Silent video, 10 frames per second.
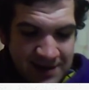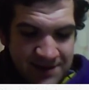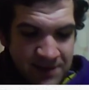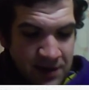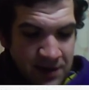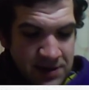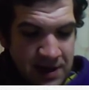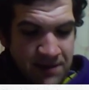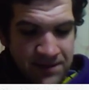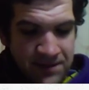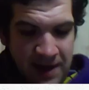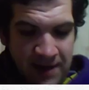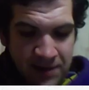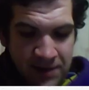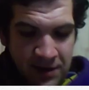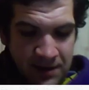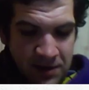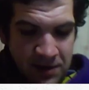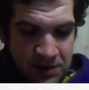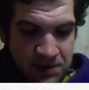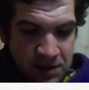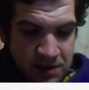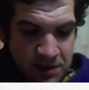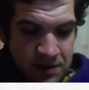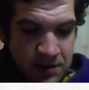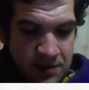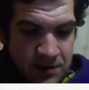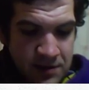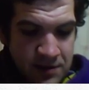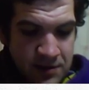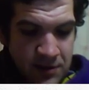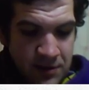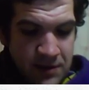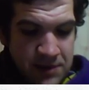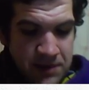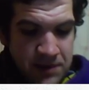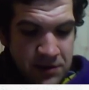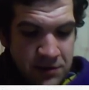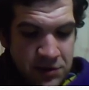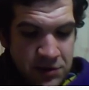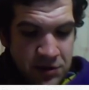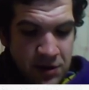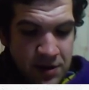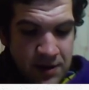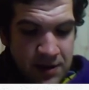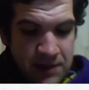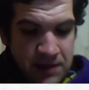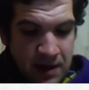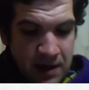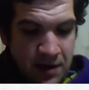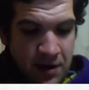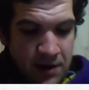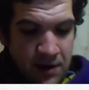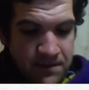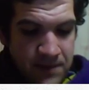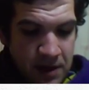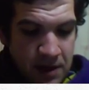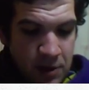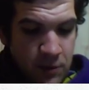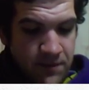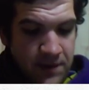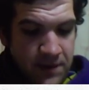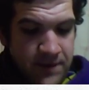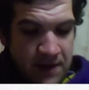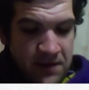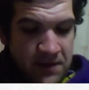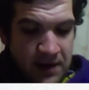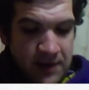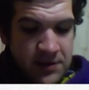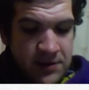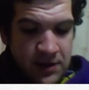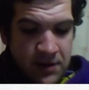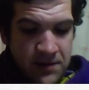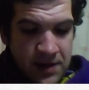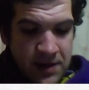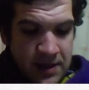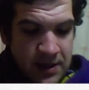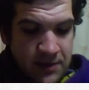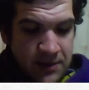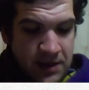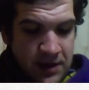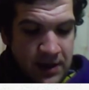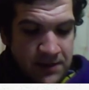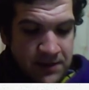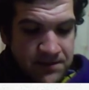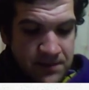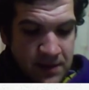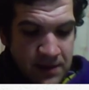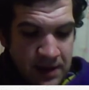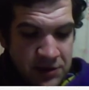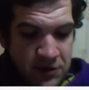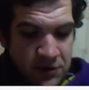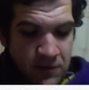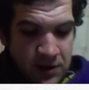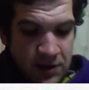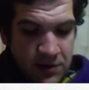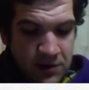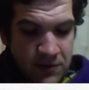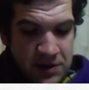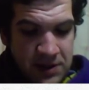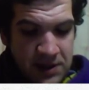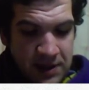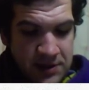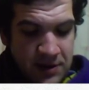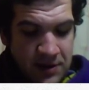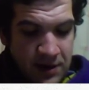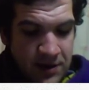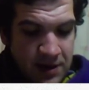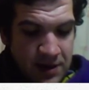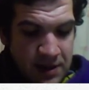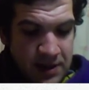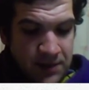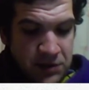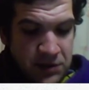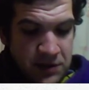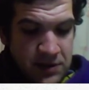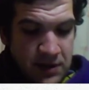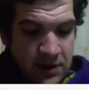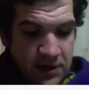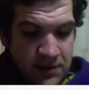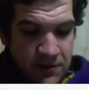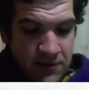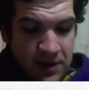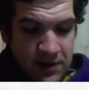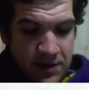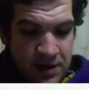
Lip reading: All the same, added Puddleglum in a whisper. Don't let's be too sure. Let's be on our guard. We've muffed everything else, you know. He'll be cunning. I shouldn't wonder, once he gets started. Can we trust one another?